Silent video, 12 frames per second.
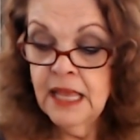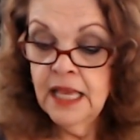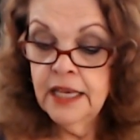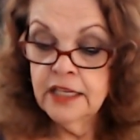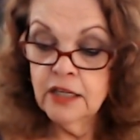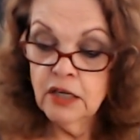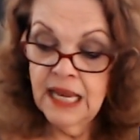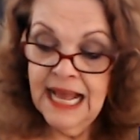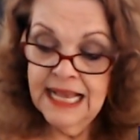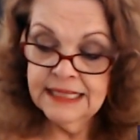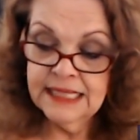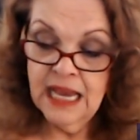Your
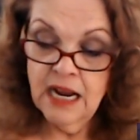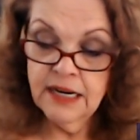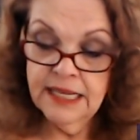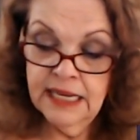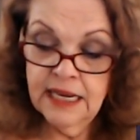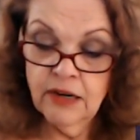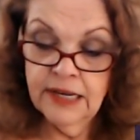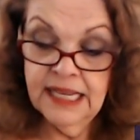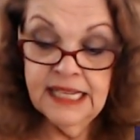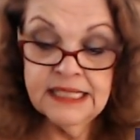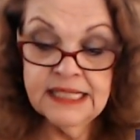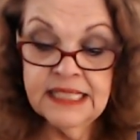last card here
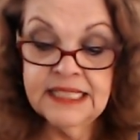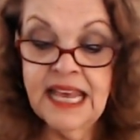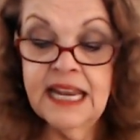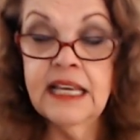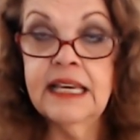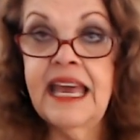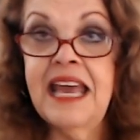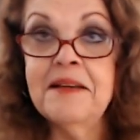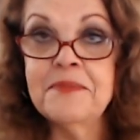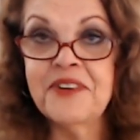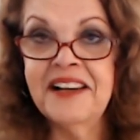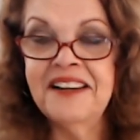is the Ten of
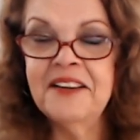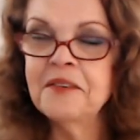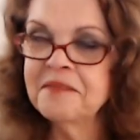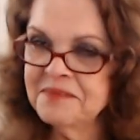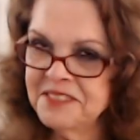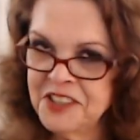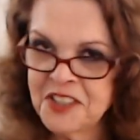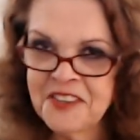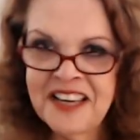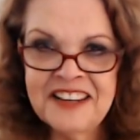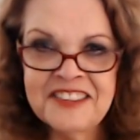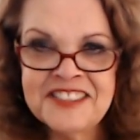Gabriel. Your
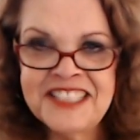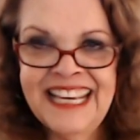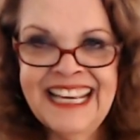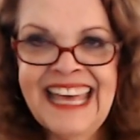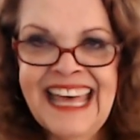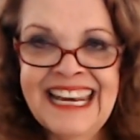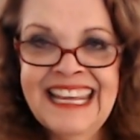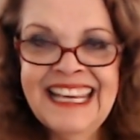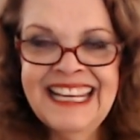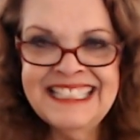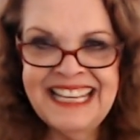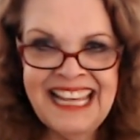energy again.
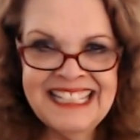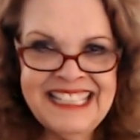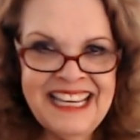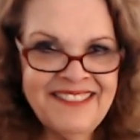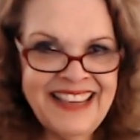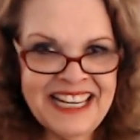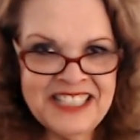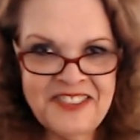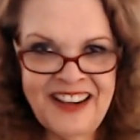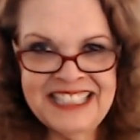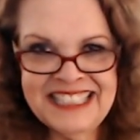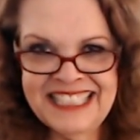Tens have that
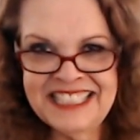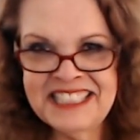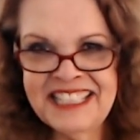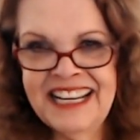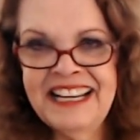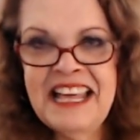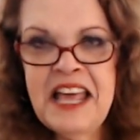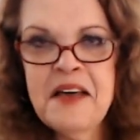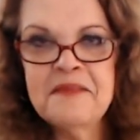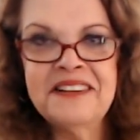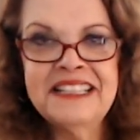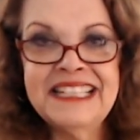transitional,
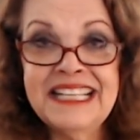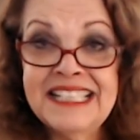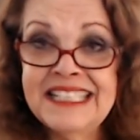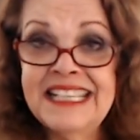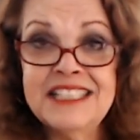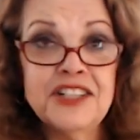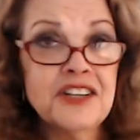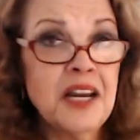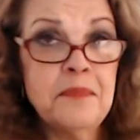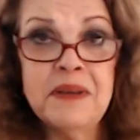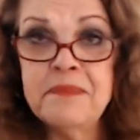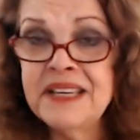but this is, you're going
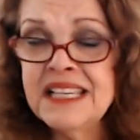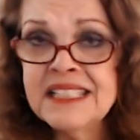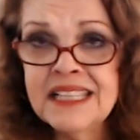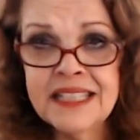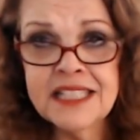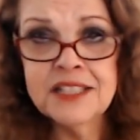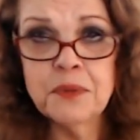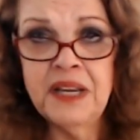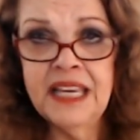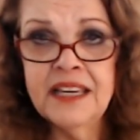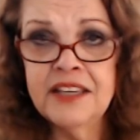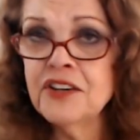to be busy this
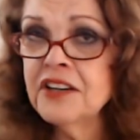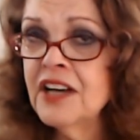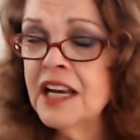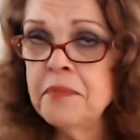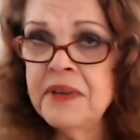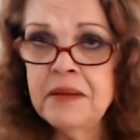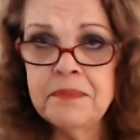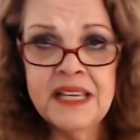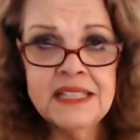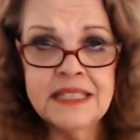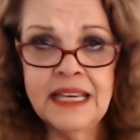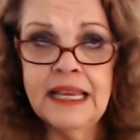week. You're going to be
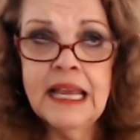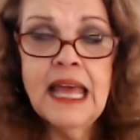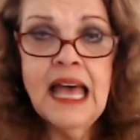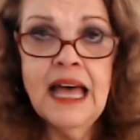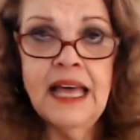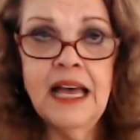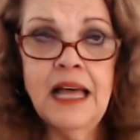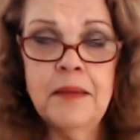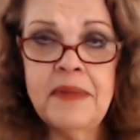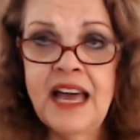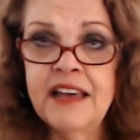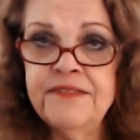busy.
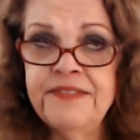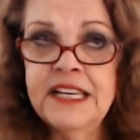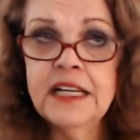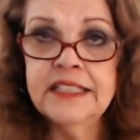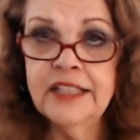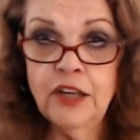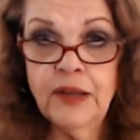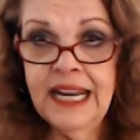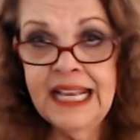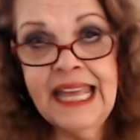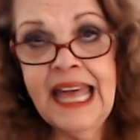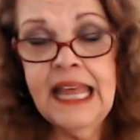I feel, you know, and
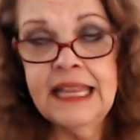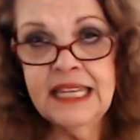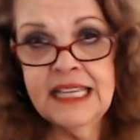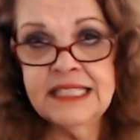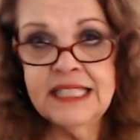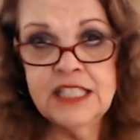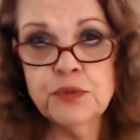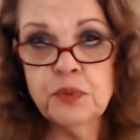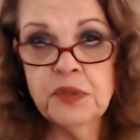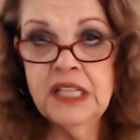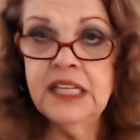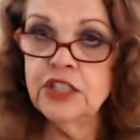again, this is
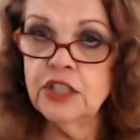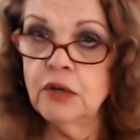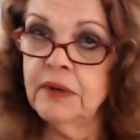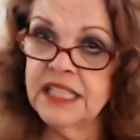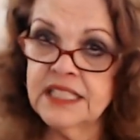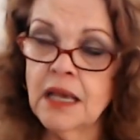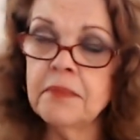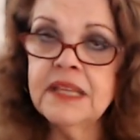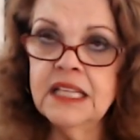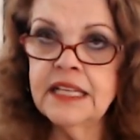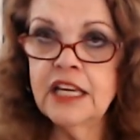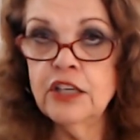really doing
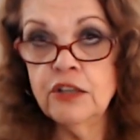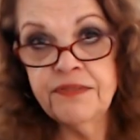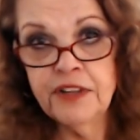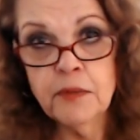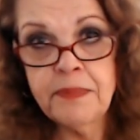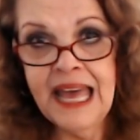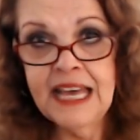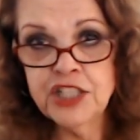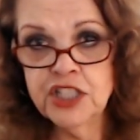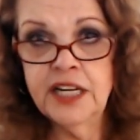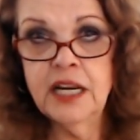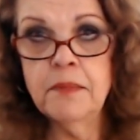something that you feel
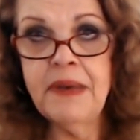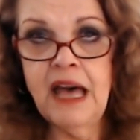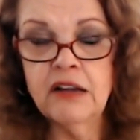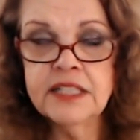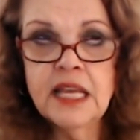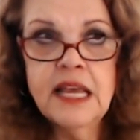passionate about.